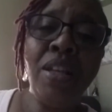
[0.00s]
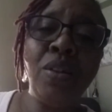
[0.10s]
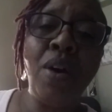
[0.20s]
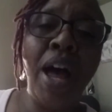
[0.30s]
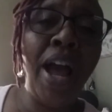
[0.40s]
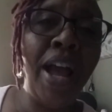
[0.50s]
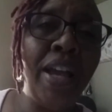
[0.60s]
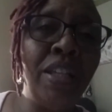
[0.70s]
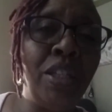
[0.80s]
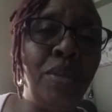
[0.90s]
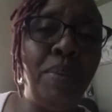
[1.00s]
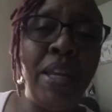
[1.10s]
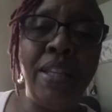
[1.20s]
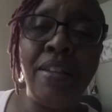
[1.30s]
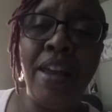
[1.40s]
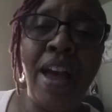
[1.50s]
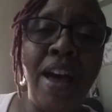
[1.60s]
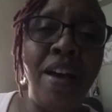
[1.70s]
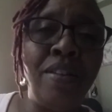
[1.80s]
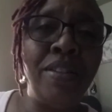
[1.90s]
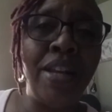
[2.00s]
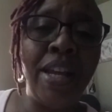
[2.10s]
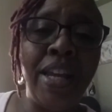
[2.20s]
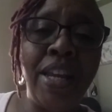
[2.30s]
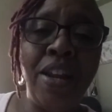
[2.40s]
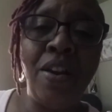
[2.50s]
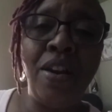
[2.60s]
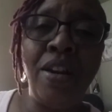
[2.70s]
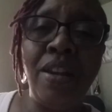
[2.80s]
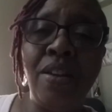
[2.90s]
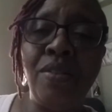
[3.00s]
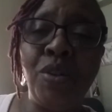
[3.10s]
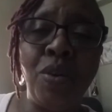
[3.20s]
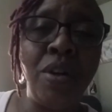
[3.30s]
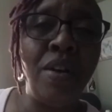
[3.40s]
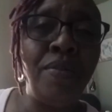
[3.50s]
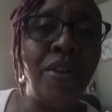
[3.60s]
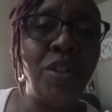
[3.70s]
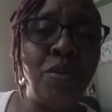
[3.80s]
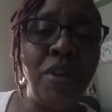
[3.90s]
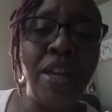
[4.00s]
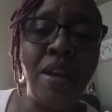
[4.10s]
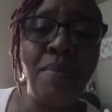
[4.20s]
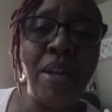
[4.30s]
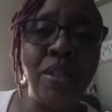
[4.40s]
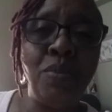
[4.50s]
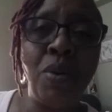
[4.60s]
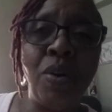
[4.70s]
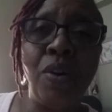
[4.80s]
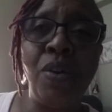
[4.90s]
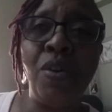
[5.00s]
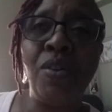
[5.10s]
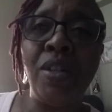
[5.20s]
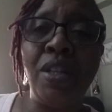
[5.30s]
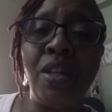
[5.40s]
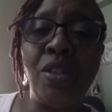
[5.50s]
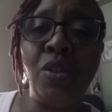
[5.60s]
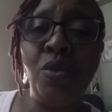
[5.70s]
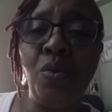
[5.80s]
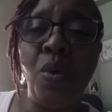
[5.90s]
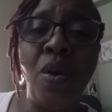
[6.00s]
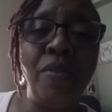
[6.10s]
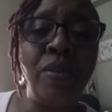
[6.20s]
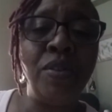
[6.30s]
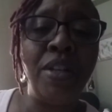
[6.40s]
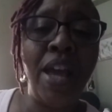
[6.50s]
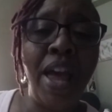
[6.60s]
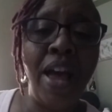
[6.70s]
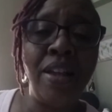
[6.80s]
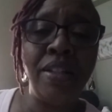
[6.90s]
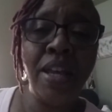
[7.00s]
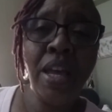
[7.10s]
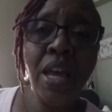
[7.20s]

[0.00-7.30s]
So I speed to the house, and I get here, and sure enough, there's 3 EMS workers, and there's 2 officers in the house,